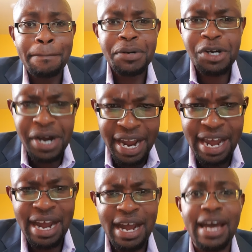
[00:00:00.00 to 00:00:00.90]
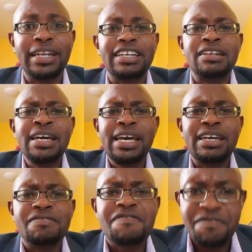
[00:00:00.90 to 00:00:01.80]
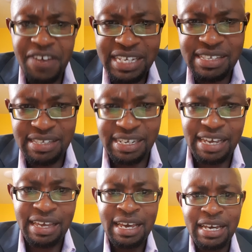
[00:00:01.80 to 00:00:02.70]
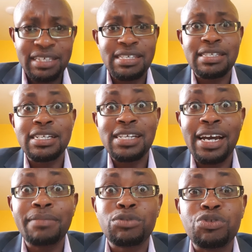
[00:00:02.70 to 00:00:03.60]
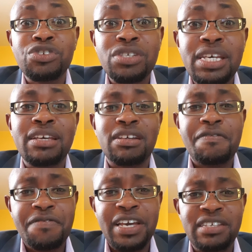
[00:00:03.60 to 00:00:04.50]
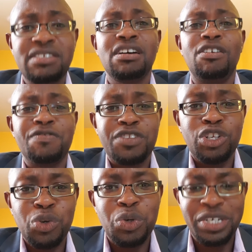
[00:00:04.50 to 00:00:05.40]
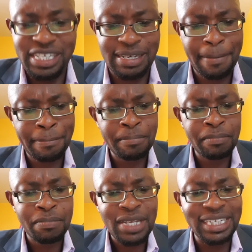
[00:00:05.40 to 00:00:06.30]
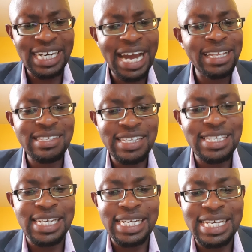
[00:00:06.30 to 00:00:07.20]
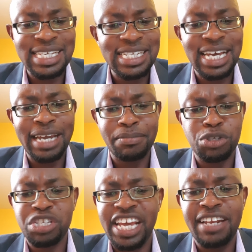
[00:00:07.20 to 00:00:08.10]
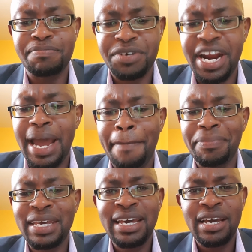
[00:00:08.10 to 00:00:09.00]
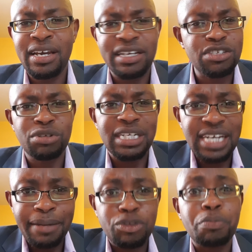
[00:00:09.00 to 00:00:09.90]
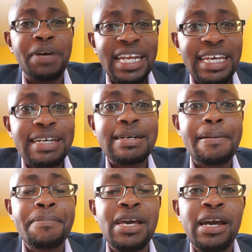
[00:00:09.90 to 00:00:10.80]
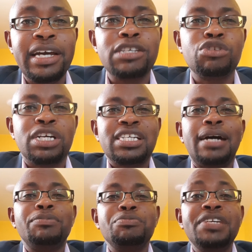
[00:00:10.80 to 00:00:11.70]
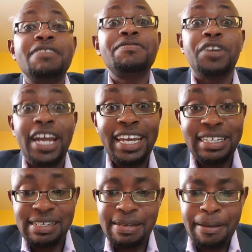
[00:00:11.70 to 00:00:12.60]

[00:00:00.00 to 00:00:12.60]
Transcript: prayer and in fasting. This is a time to seek the face of the Lord. The night season is a time to stay in prayer. It's not a time to panic. It's not a time to be afraid.